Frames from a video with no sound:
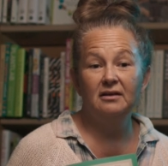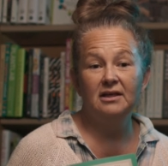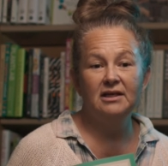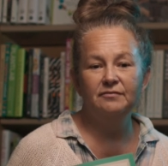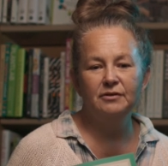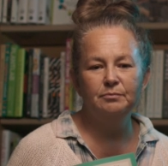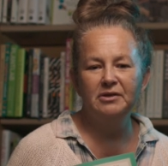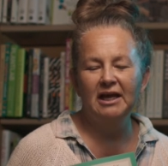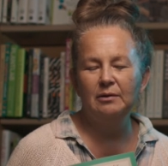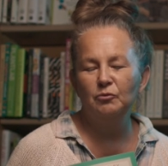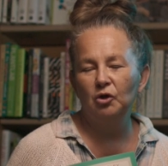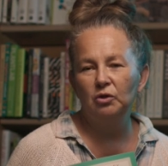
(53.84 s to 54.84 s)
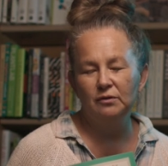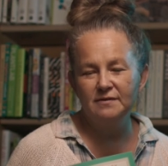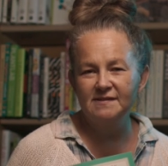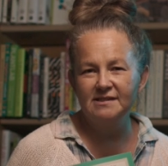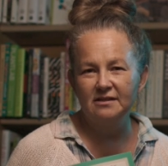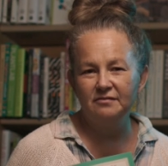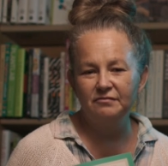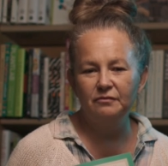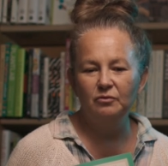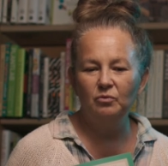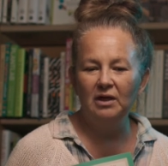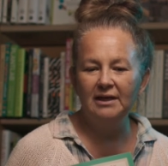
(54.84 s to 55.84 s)
even became reclusive.
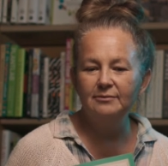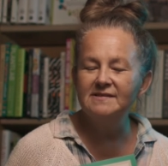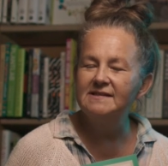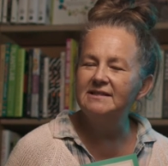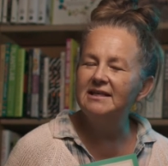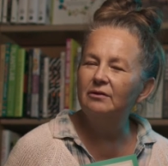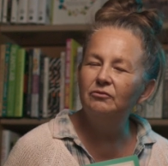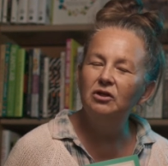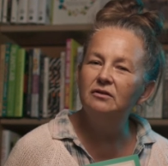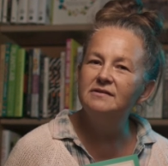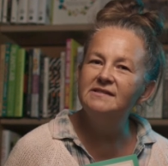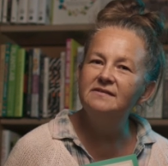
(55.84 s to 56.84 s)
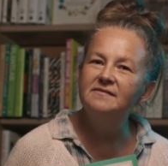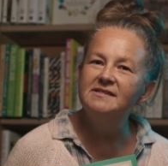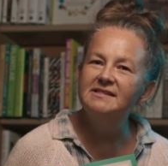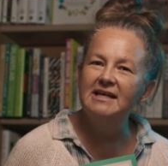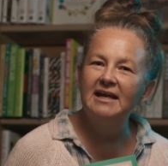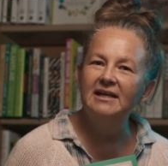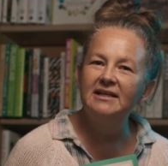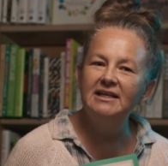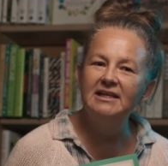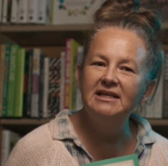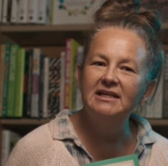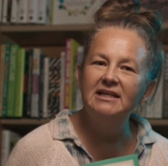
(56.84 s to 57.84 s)
While he was in that reclusive state,
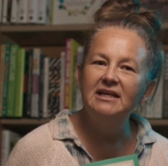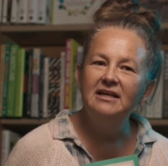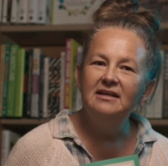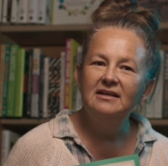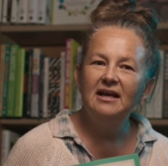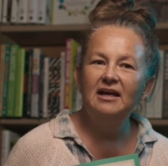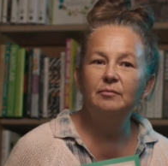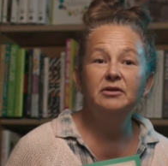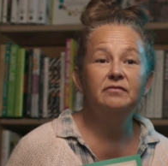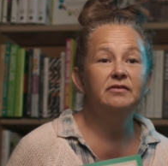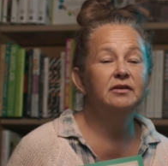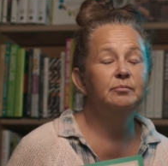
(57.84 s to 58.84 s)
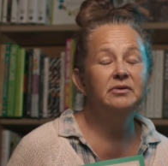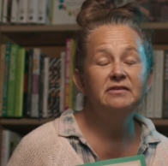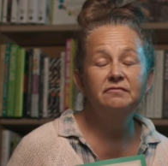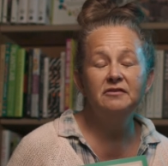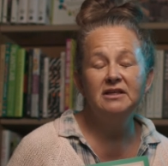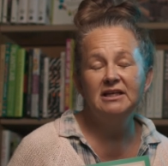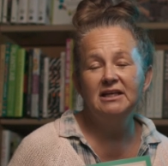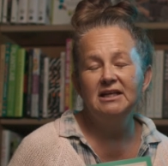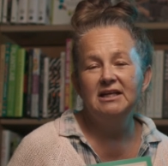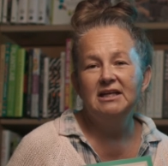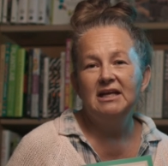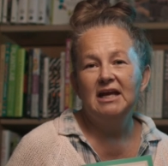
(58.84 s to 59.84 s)
he had a bit of an epiphany
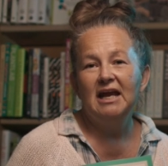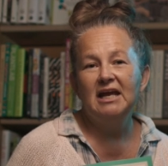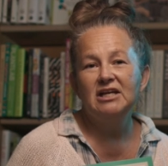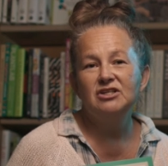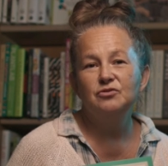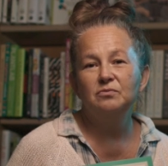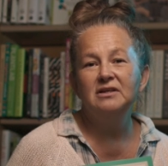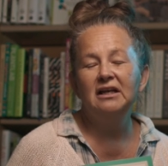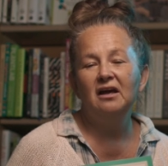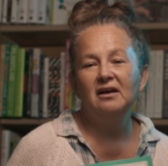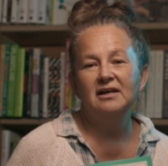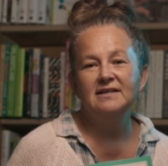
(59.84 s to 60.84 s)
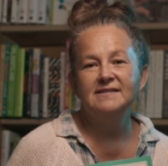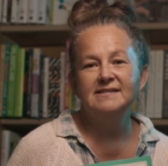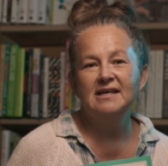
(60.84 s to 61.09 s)
and realised